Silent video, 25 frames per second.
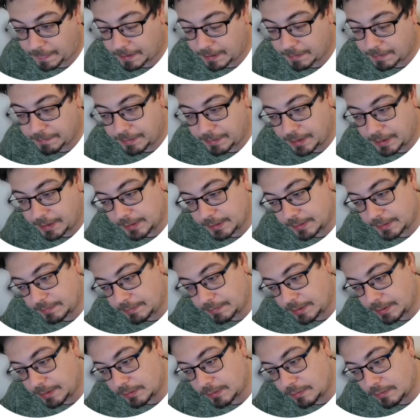plus
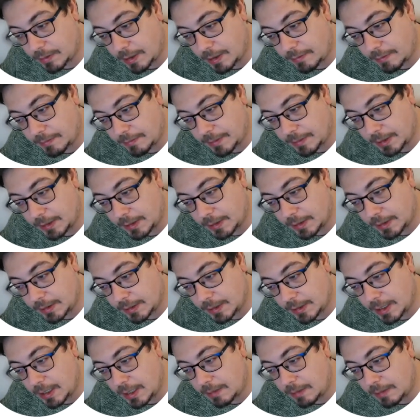p squared remain the
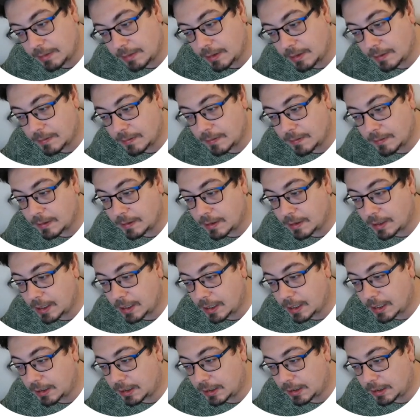same,
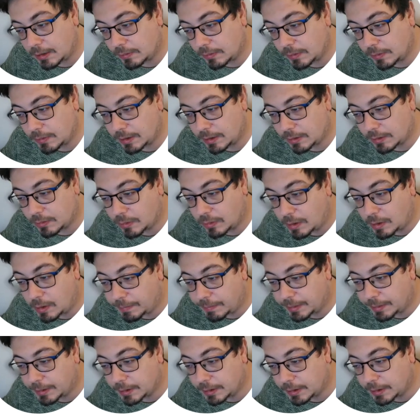and this one swap
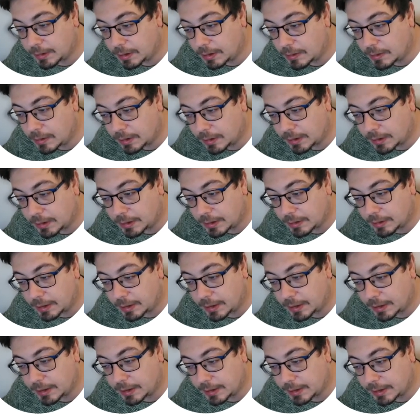the order
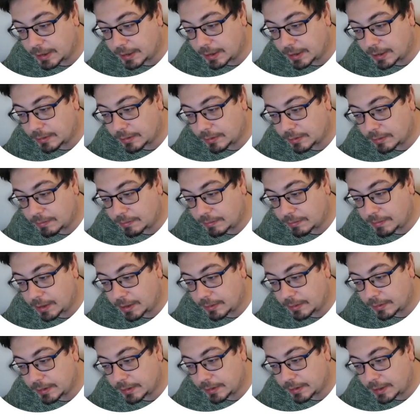and the sign, so
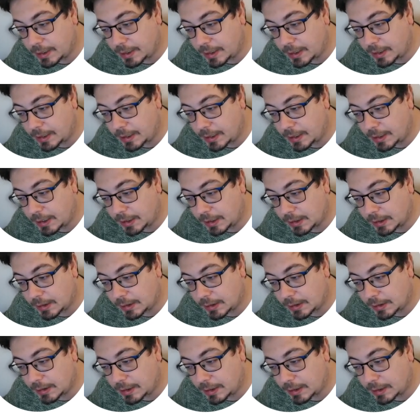minus
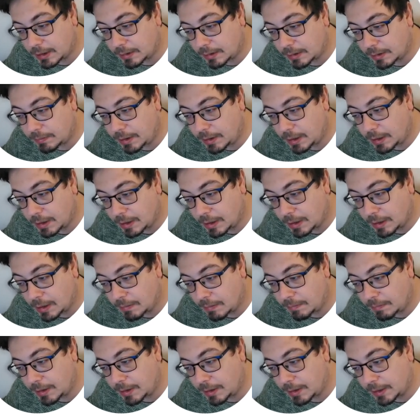ixp
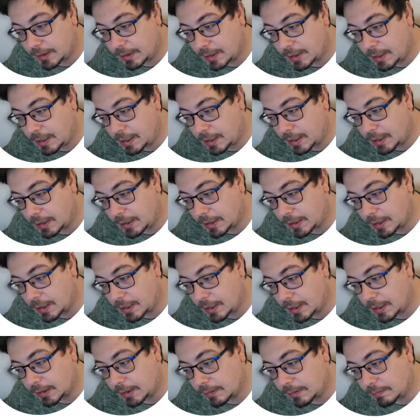plus
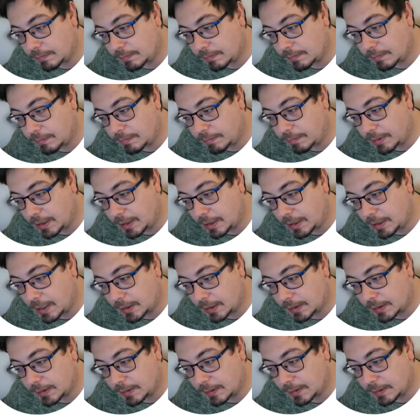ixpx,